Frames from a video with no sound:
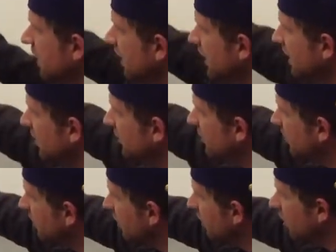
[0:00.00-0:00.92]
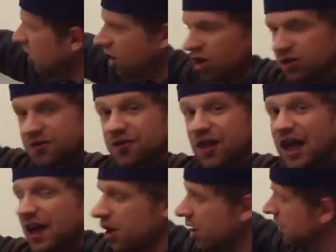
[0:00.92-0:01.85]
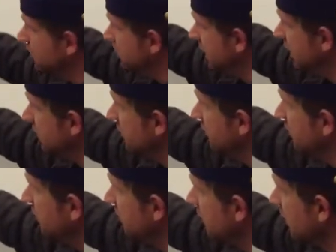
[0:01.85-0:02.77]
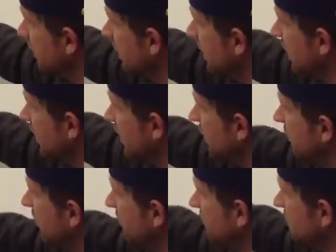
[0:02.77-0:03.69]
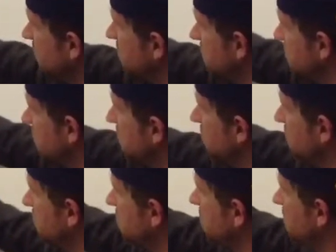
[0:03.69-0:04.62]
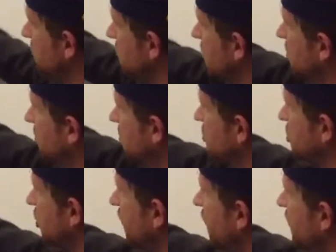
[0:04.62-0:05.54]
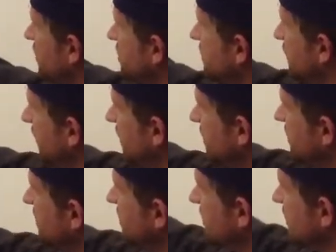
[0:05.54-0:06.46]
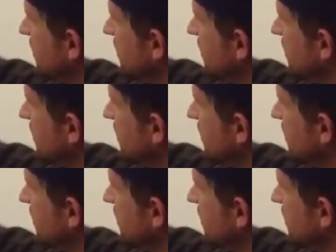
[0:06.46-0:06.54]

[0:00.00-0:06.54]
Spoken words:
is, on a flat object, is the surface space.